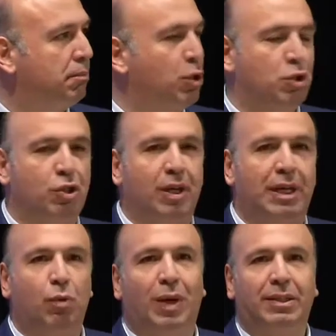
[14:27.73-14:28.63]

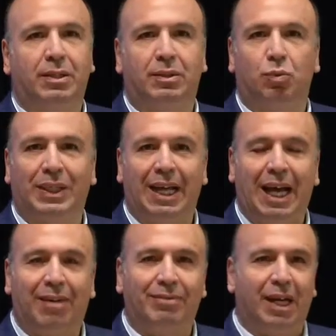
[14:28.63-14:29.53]
personally what I
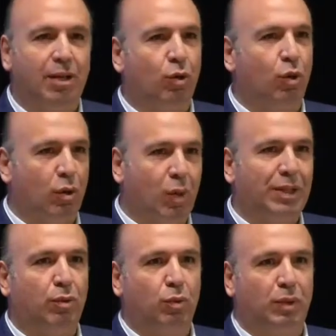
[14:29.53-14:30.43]
have done, or
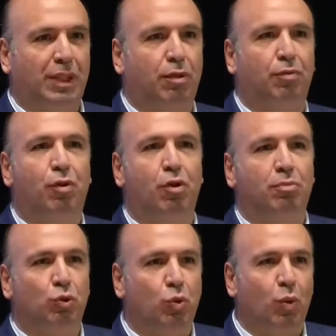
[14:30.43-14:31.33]
what did the
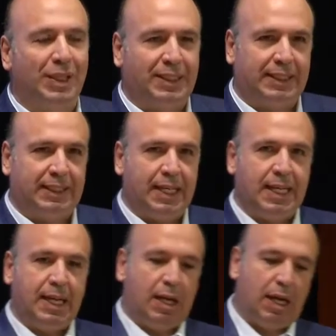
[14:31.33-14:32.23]
firm do what
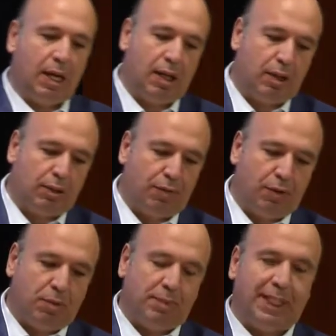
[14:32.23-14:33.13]
the
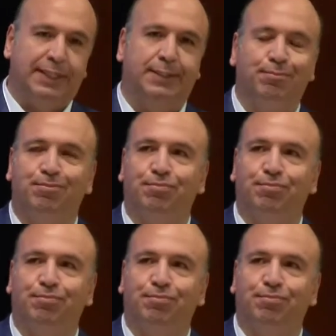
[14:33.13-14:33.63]
firm did?